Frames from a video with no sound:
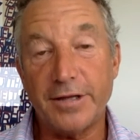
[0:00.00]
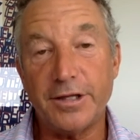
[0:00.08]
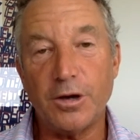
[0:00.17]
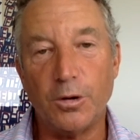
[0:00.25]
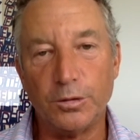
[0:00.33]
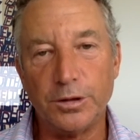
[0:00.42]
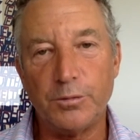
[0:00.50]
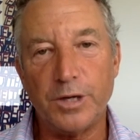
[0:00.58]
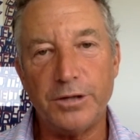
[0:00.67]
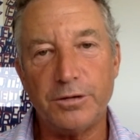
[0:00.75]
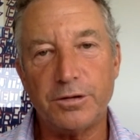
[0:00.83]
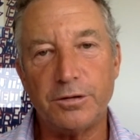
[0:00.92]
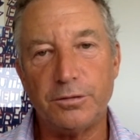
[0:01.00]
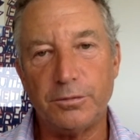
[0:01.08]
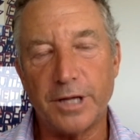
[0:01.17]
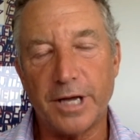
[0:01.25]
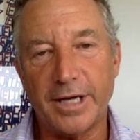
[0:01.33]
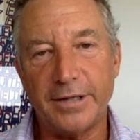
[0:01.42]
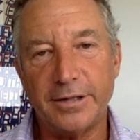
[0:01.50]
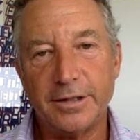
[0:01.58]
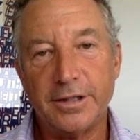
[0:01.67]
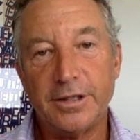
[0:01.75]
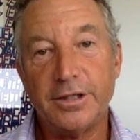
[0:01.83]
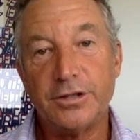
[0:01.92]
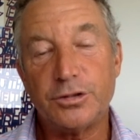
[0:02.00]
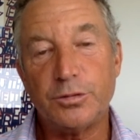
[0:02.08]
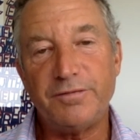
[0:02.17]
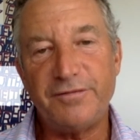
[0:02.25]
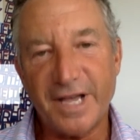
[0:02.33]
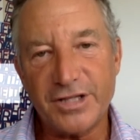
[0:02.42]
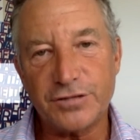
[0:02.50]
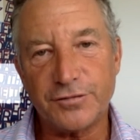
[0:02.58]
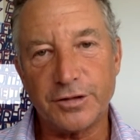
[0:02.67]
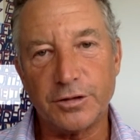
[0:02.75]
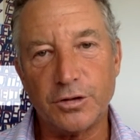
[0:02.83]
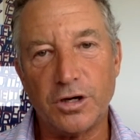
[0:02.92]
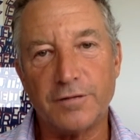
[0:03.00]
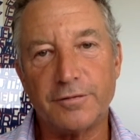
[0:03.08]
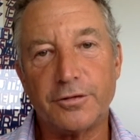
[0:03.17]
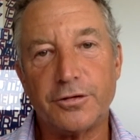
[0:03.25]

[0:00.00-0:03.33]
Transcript: And the only way you can do that is to invest for the long